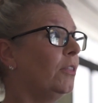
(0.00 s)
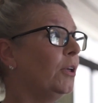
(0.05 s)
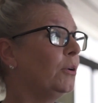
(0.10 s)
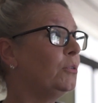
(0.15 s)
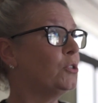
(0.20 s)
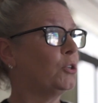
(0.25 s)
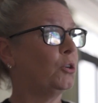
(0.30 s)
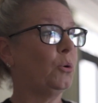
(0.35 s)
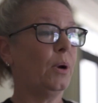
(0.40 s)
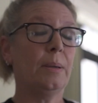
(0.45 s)

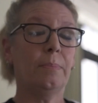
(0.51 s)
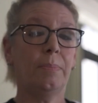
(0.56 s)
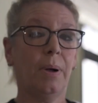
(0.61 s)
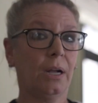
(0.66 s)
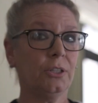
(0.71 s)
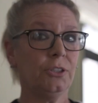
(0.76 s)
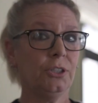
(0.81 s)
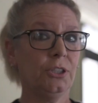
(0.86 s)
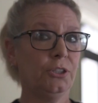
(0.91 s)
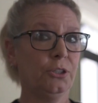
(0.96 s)
those great
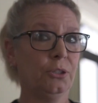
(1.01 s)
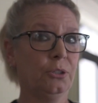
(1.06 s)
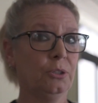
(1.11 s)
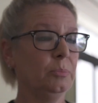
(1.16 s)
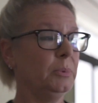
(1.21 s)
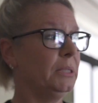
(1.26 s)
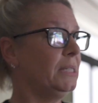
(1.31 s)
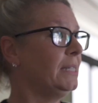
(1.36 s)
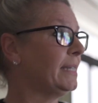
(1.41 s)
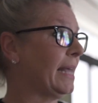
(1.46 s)
bocce
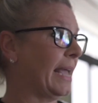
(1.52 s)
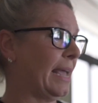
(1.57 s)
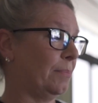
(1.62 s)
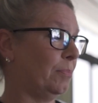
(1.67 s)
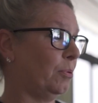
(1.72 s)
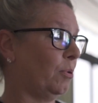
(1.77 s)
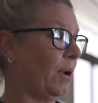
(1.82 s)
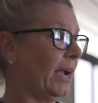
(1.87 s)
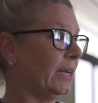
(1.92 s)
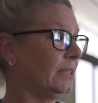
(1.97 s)
tournaments and
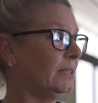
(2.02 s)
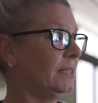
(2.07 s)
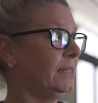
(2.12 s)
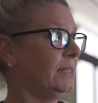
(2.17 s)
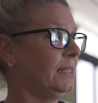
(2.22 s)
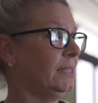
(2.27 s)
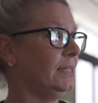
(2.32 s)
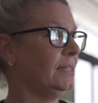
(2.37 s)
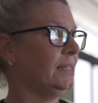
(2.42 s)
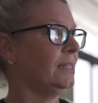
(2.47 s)

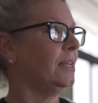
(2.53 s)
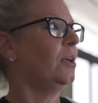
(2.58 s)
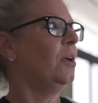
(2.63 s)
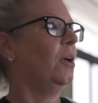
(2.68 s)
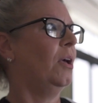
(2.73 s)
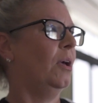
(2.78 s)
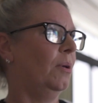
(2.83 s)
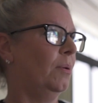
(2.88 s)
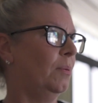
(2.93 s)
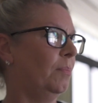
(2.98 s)
practices,
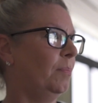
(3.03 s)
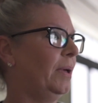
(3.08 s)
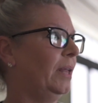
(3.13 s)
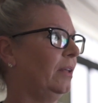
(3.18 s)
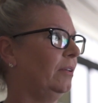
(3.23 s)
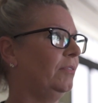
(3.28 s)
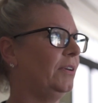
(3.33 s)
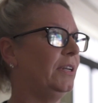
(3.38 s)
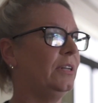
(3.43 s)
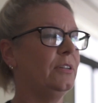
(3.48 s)

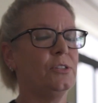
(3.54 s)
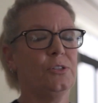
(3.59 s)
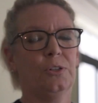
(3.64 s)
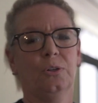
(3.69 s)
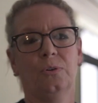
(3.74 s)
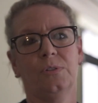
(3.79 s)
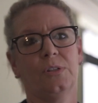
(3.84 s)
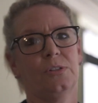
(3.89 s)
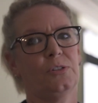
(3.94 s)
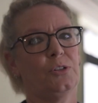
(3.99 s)
Bella Vita
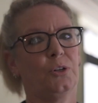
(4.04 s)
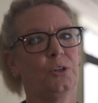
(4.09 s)
serves as a